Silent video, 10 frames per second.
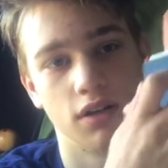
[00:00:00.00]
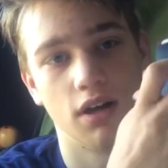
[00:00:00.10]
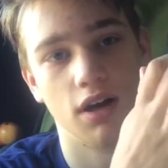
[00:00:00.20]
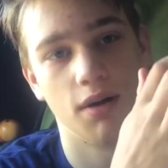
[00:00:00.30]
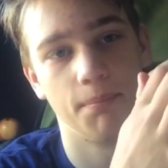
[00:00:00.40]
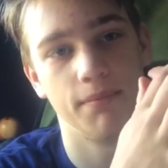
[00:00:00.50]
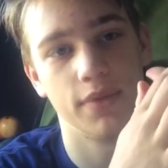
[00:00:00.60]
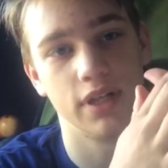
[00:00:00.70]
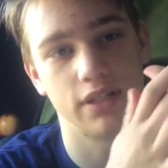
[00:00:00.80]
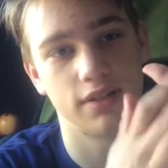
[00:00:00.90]
Um,
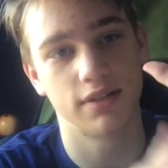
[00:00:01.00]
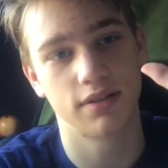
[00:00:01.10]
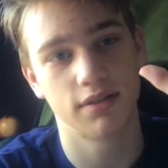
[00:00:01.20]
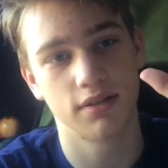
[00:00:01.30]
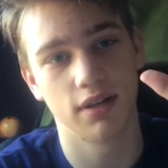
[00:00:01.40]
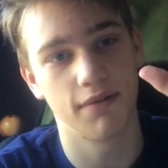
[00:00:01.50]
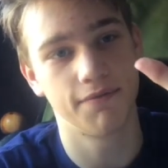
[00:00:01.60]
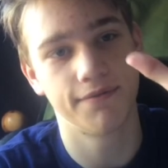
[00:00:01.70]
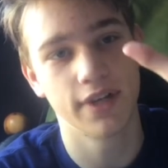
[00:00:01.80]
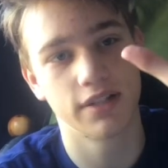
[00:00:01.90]
it's it
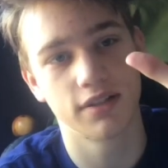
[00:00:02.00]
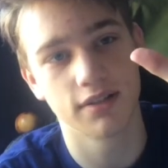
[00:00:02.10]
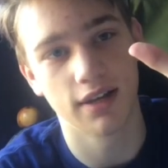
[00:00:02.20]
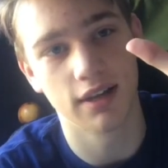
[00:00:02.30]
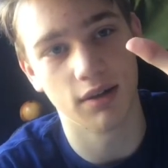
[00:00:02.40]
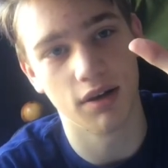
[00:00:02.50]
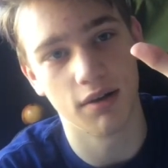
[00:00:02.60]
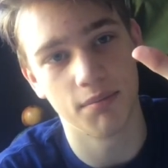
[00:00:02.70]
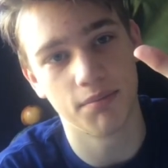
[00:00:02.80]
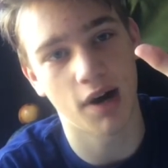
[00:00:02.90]
fits in
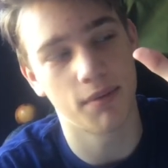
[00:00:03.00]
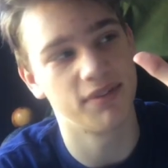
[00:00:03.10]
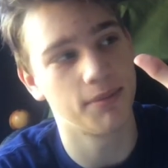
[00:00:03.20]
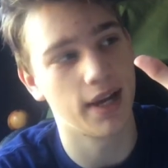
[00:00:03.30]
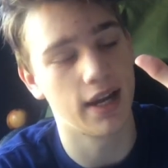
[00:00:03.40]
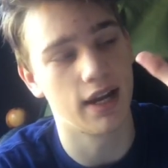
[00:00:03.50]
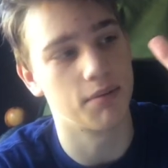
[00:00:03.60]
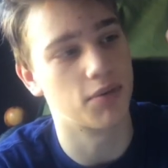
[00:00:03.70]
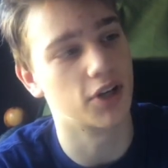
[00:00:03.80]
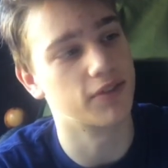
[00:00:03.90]
the palm of my
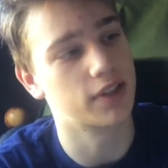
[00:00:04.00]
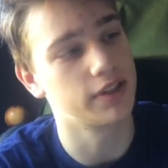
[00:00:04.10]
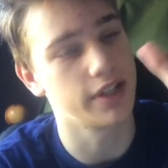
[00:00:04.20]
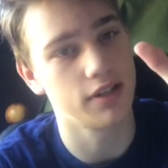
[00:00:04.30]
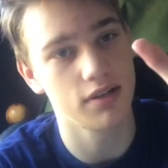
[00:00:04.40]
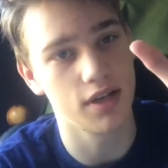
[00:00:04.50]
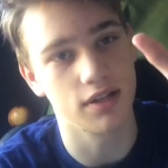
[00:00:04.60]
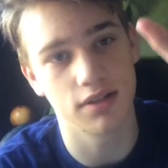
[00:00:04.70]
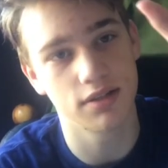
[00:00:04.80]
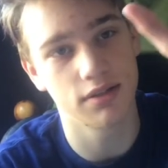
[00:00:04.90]
hand perfectly.
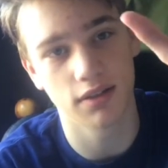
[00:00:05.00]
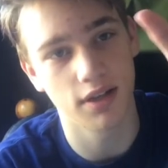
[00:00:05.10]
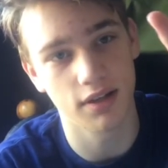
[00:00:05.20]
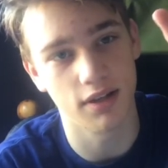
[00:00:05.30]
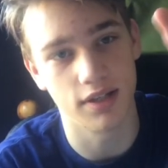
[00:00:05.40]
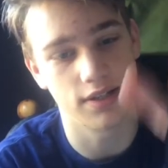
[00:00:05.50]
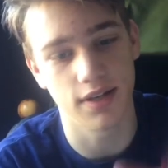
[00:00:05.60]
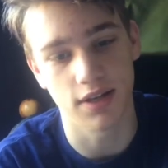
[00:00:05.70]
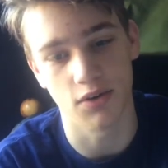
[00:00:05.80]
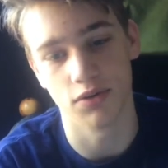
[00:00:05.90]
It's it's
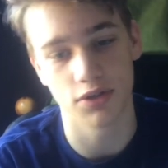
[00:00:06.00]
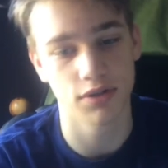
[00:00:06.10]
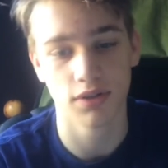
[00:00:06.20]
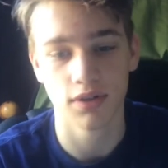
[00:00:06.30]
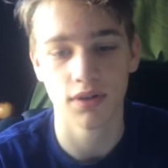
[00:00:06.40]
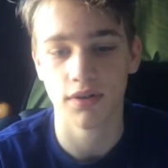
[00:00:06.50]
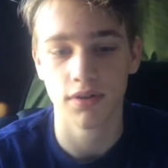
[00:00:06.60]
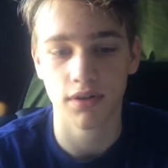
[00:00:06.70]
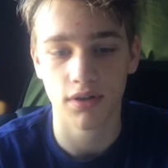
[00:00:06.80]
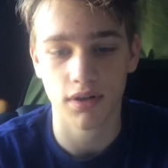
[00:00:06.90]
huge,
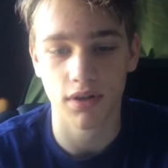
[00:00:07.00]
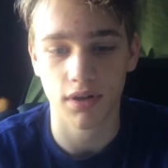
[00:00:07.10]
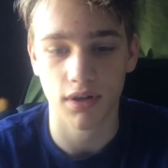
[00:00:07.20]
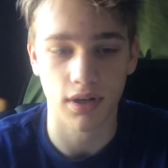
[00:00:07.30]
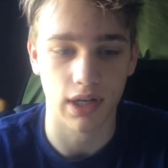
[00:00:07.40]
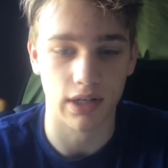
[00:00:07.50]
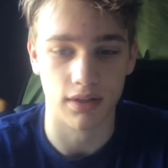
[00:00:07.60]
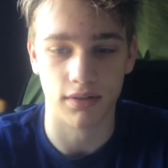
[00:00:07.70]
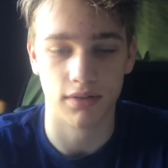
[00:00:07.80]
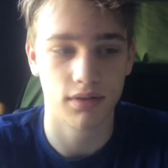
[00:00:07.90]
and.
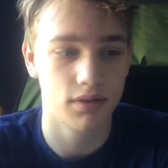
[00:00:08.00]
Uh,